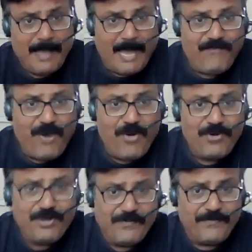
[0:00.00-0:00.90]
I
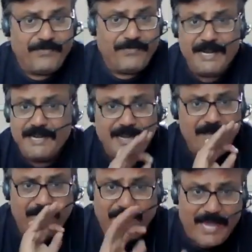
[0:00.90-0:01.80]
found, they did
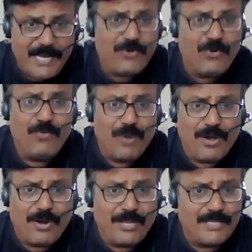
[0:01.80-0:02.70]
a very good
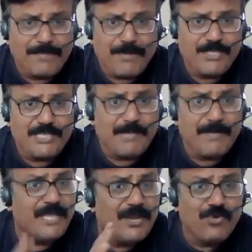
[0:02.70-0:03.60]
work in the project,
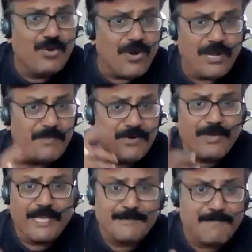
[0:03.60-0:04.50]
but they could not able
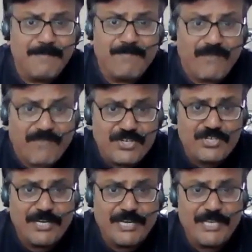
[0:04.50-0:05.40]
to explain
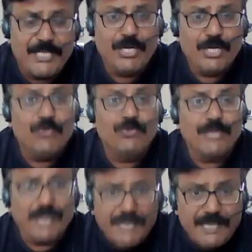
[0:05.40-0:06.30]
professionally to the
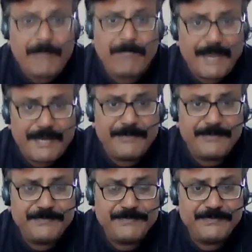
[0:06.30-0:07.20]
technical panel.
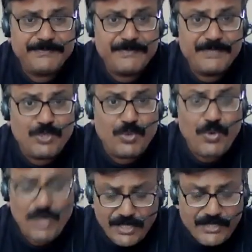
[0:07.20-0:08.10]

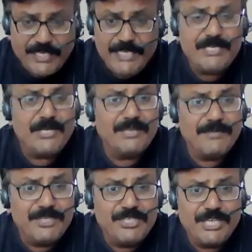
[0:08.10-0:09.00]
So these are the
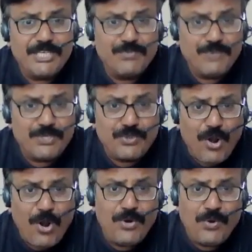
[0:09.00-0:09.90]
mistakes we
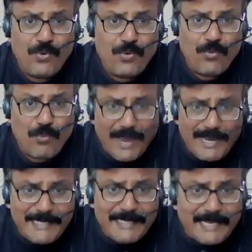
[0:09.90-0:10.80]
should not do
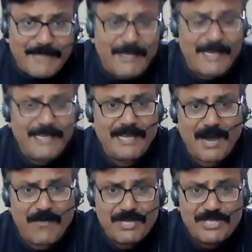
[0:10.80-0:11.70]
while delivering
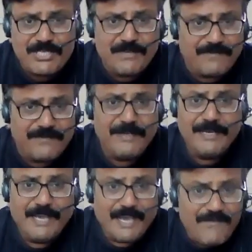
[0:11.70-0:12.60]
our stuff
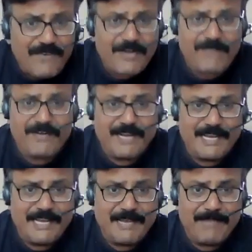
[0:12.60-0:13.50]
in front of a
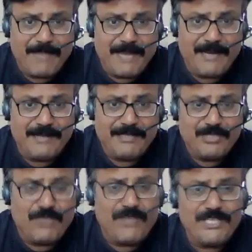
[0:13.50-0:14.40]
technical panel.
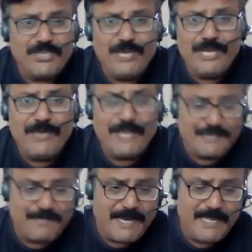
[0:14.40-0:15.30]
So first you need to
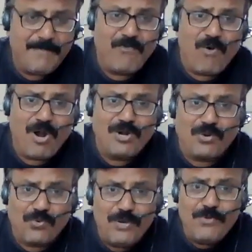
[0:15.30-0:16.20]
explain them what
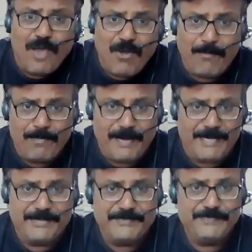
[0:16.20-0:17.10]
role you have
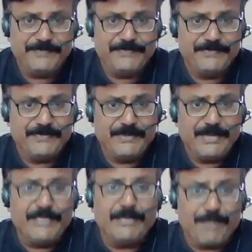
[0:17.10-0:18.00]
played
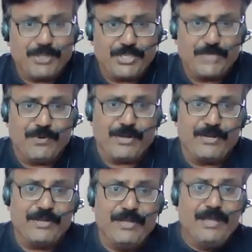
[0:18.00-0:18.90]
in the project work
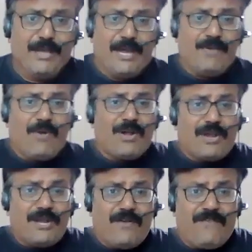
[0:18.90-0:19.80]
and what
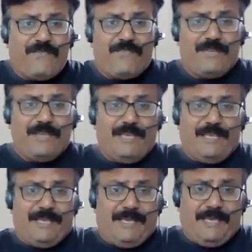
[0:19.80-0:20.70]
kind of
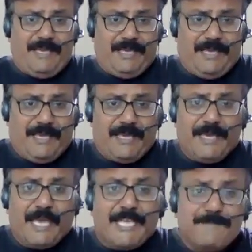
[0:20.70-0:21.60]

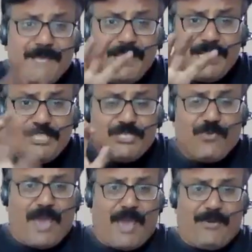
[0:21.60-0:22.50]
experience you
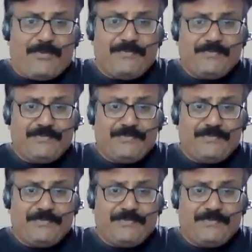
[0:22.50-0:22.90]
have.